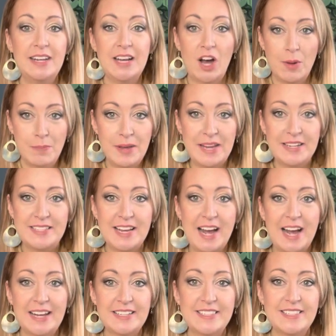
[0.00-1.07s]
I'm being
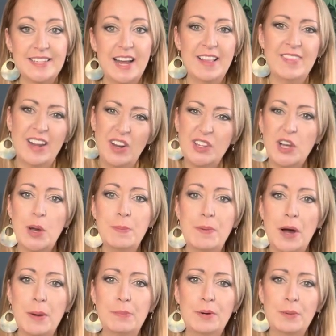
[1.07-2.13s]
taxed and then I go and
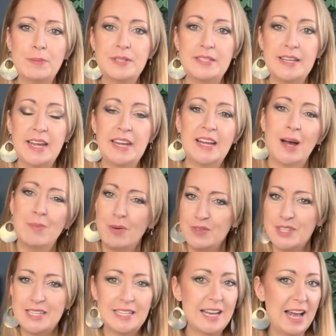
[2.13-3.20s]
buy a property, I'm
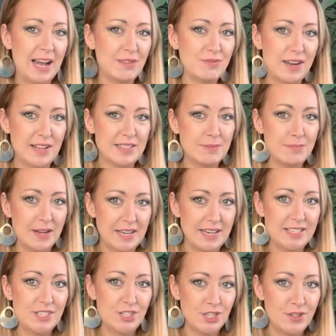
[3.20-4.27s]
obviously going to have less
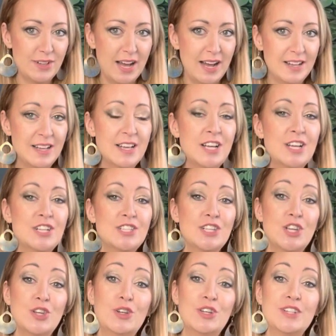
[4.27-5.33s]
money to do that.
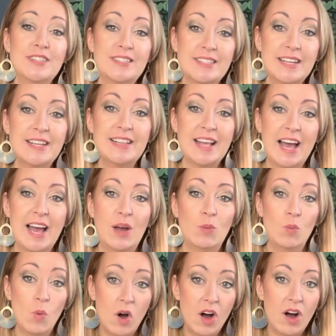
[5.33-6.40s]
So you can see there
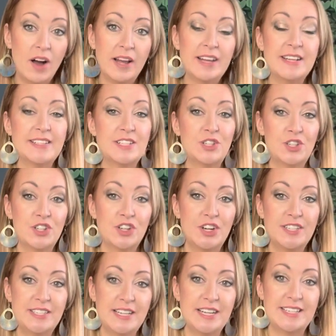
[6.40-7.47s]
why it's a good
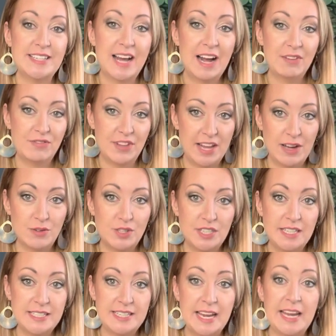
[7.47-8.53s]
idea to have the
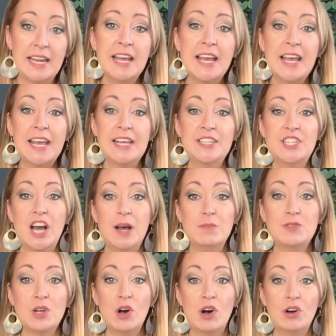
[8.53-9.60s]
LTD in
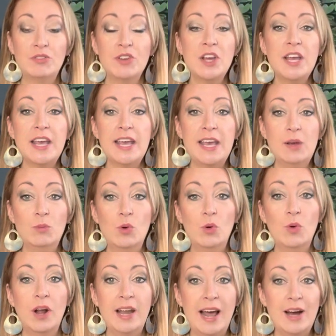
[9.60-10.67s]
terms of it
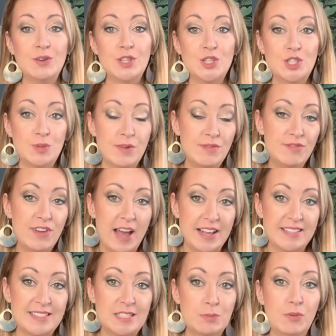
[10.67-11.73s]
will allow you to
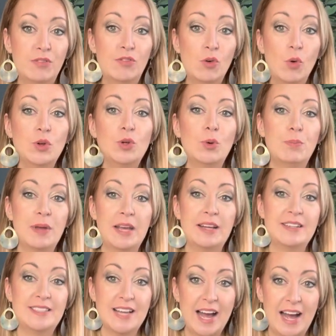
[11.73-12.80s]
invest before you're
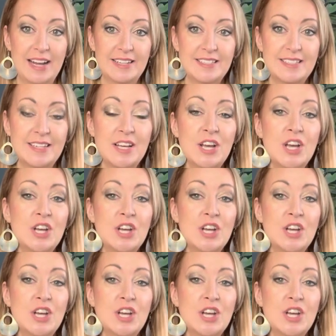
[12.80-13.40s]
being taxed.